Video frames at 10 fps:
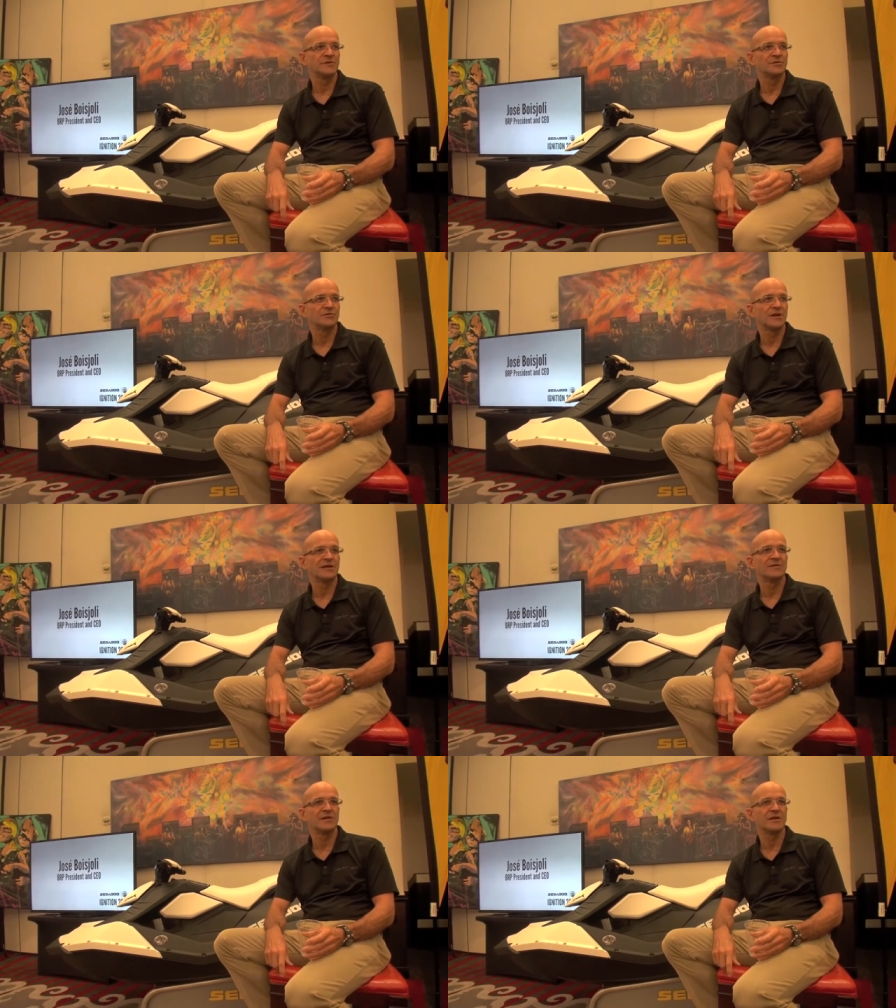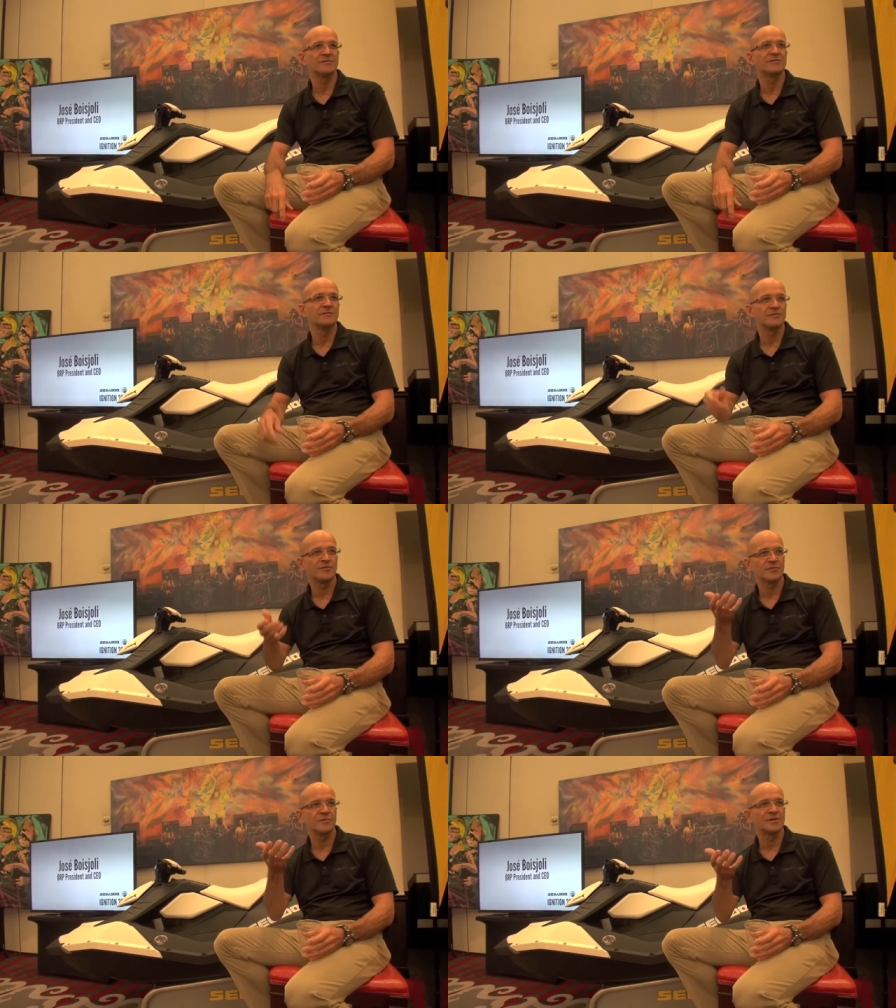You know, you have a lot
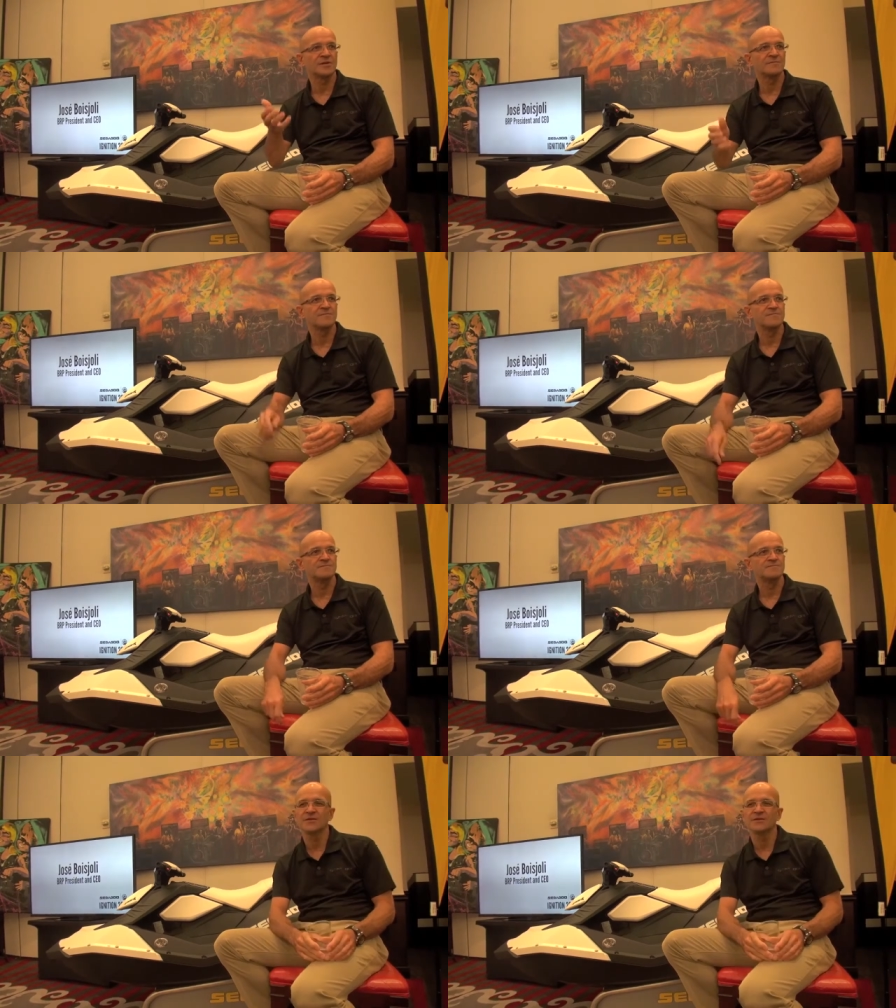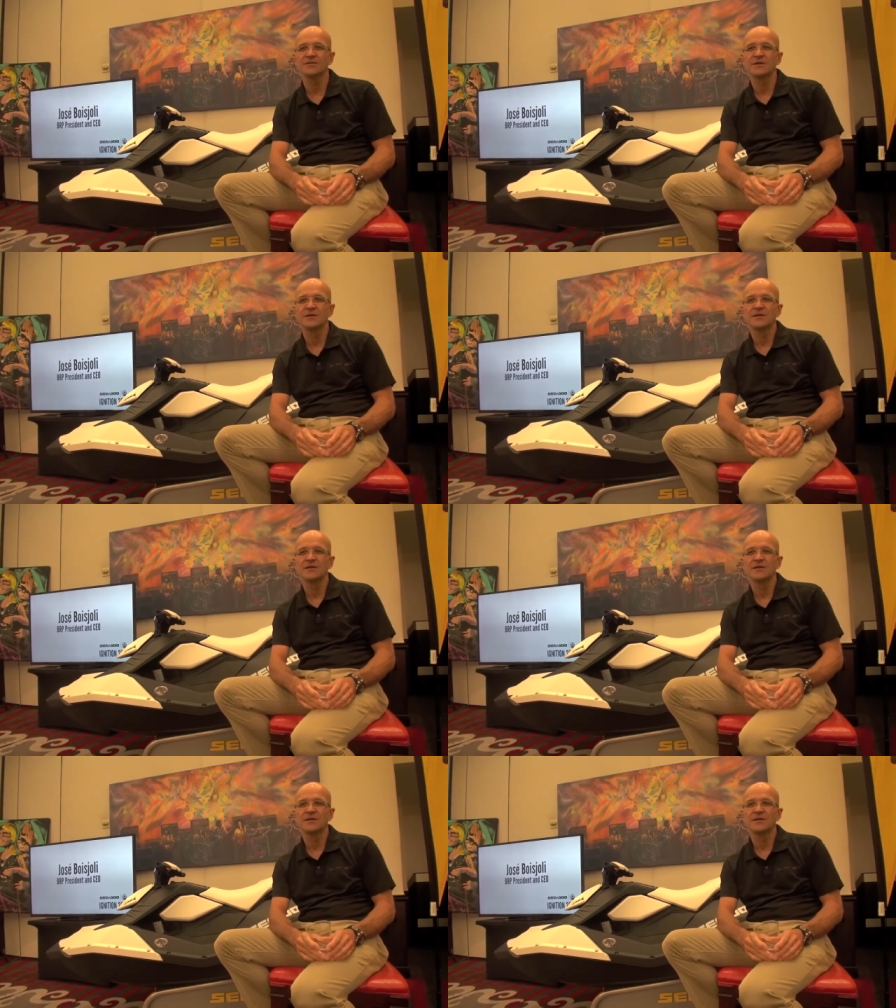for the money. Here,